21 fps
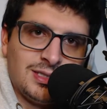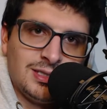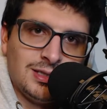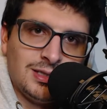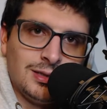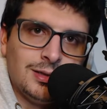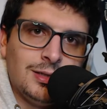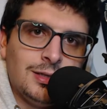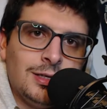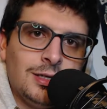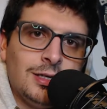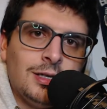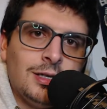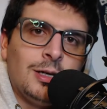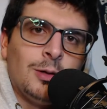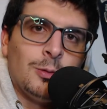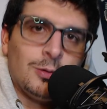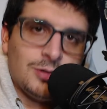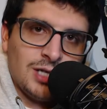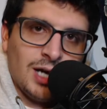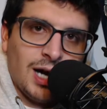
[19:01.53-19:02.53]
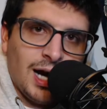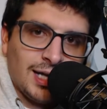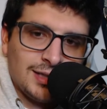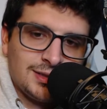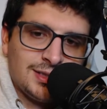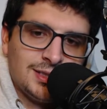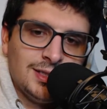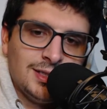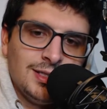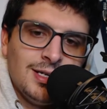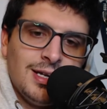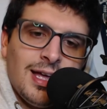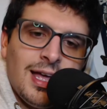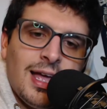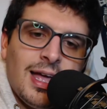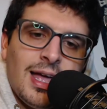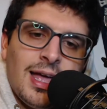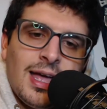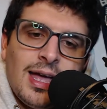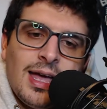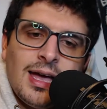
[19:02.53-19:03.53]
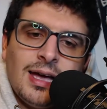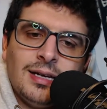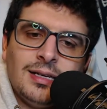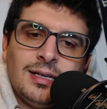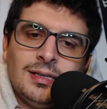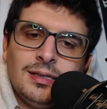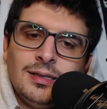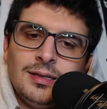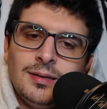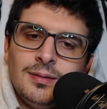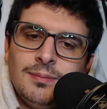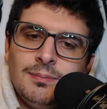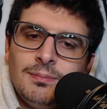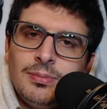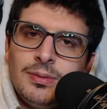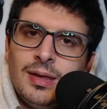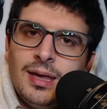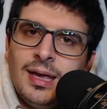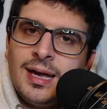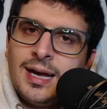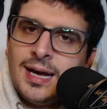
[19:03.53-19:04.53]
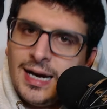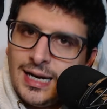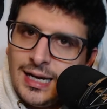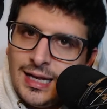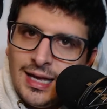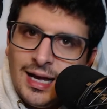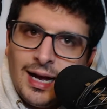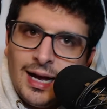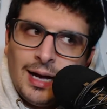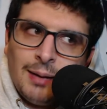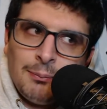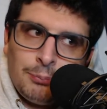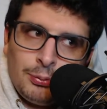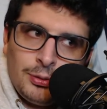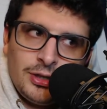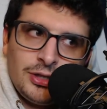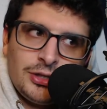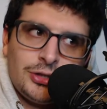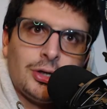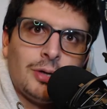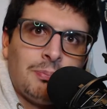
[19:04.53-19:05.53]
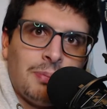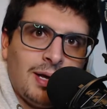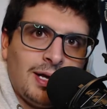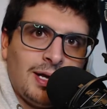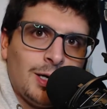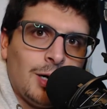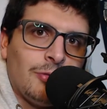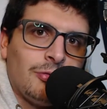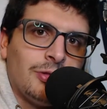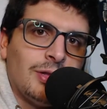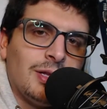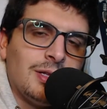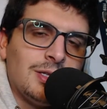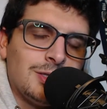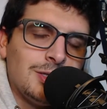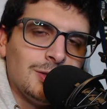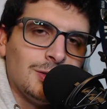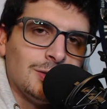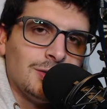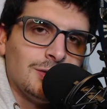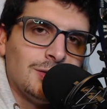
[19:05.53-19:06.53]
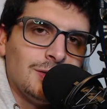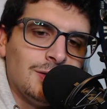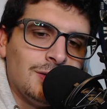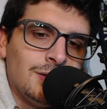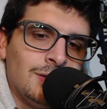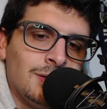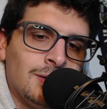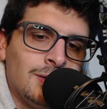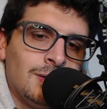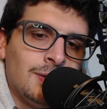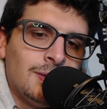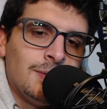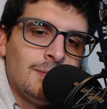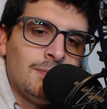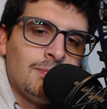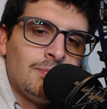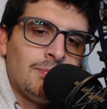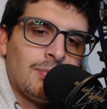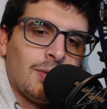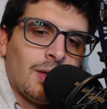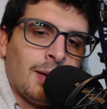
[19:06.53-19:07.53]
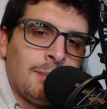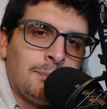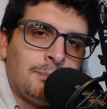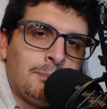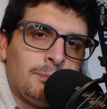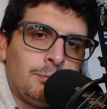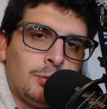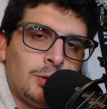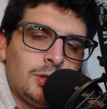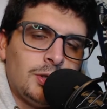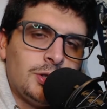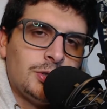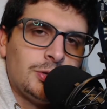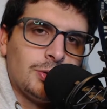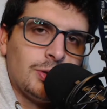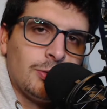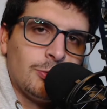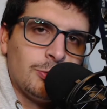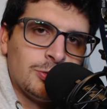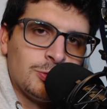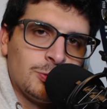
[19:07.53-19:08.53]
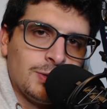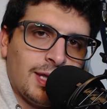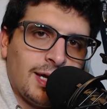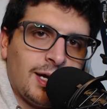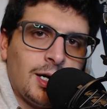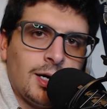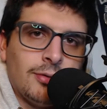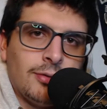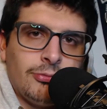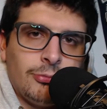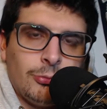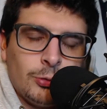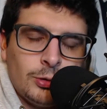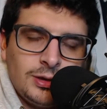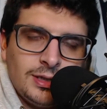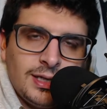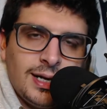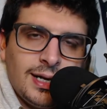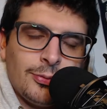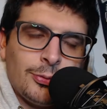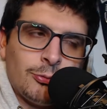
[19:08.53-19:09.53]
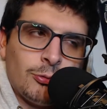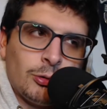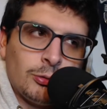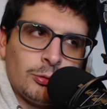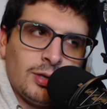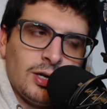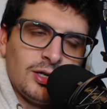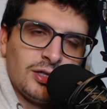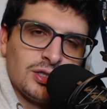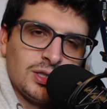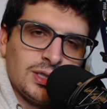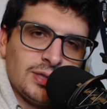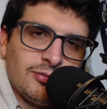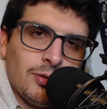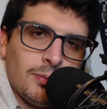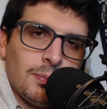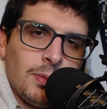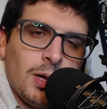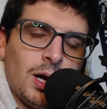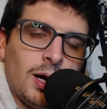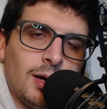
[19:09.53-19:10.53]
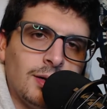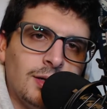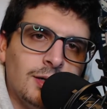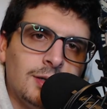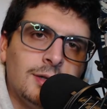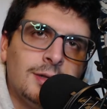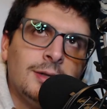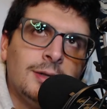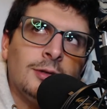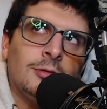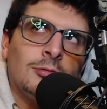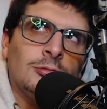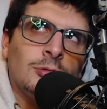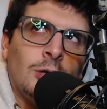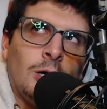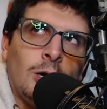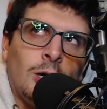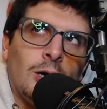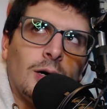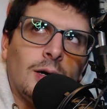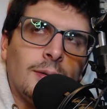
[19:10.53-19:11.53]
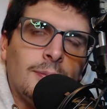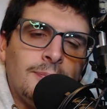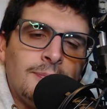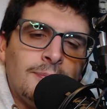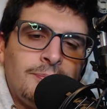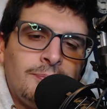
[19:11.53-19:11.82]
seat was hot, and I'm pretty sure it paid off then too. I'm pretty sure it was when they cut Fournier out the rotation, if I'm not wrong.